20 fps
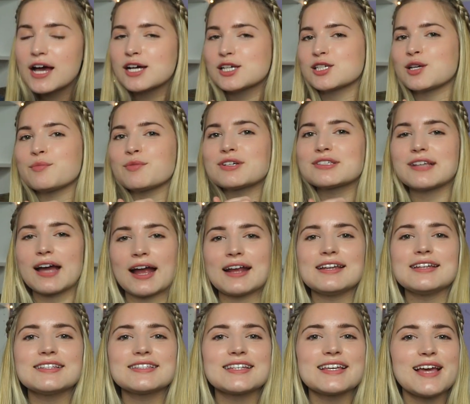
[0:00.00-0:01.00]
So I'm
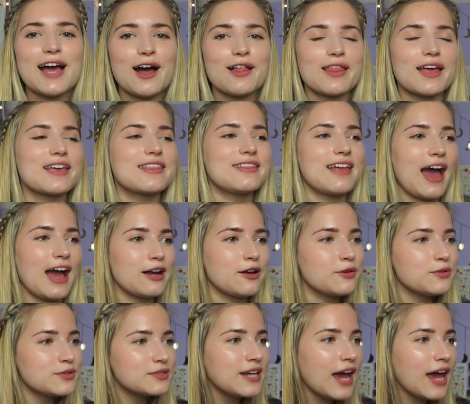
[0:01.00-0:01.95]
excited to see how like that goes